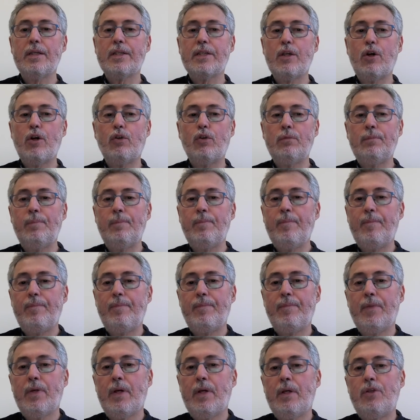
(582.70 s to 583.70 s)
So
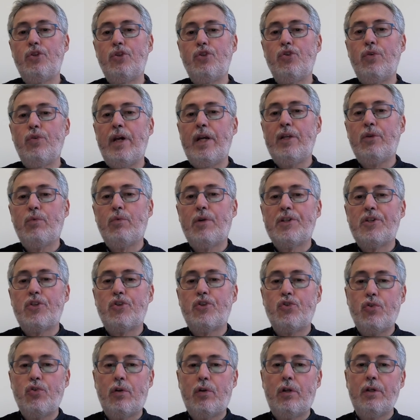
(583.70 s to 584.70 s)
today it was
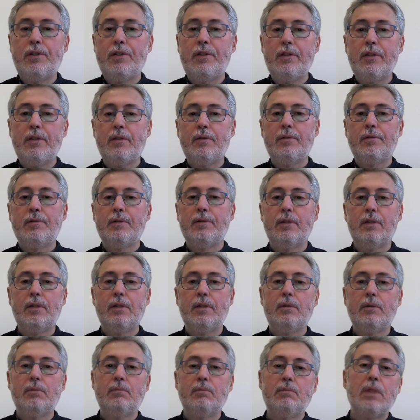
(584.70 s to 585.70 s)
short.
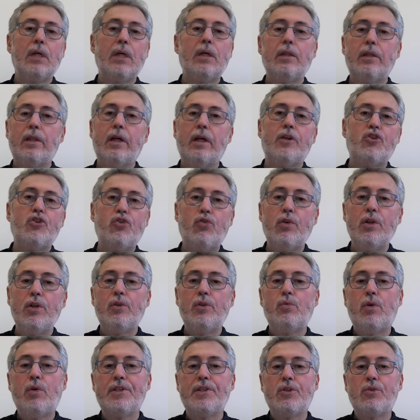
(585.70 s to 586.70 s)
Not sure
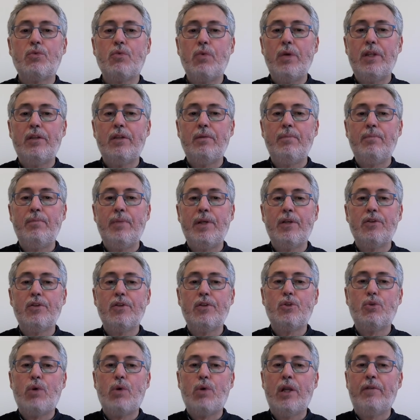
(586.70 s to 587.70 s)
it was sweet,
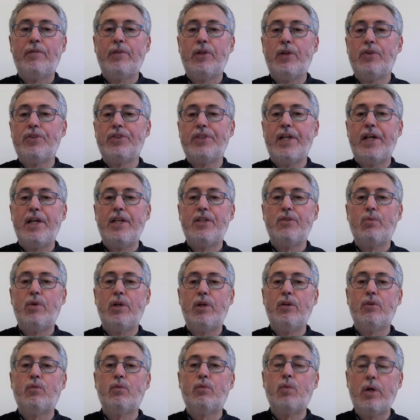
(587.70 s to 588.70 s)
because it's one of those days
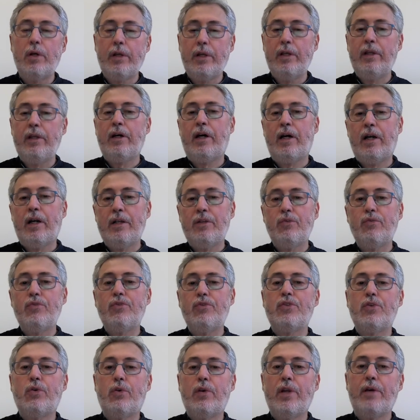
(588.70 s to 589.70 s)
when you're working hard to
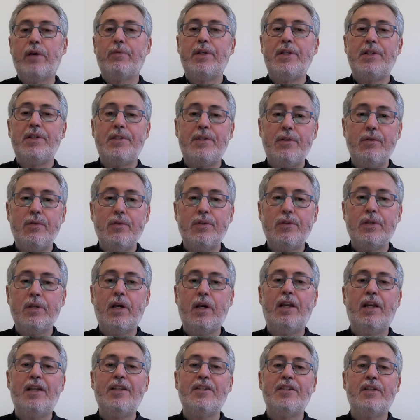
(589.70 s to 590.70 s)
sort out the
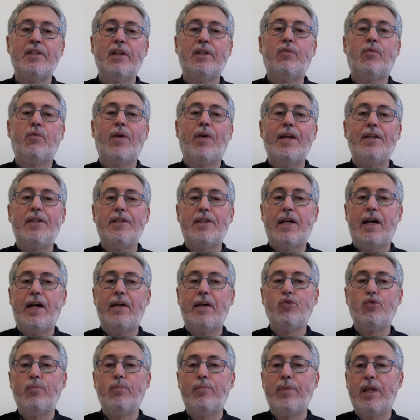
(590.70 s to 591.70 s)
issues and it's not the right
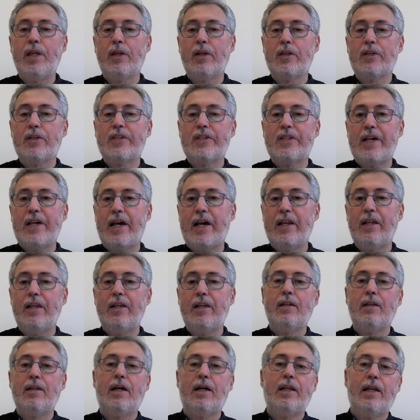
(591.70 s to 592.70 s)
time to make
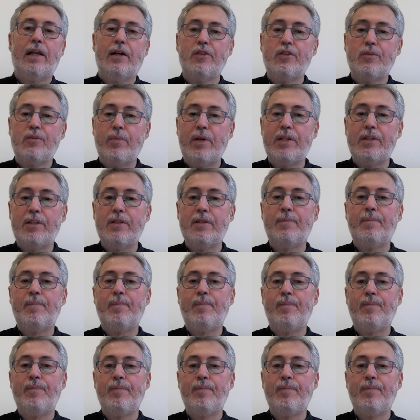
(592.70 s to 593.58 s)
exciting announcements.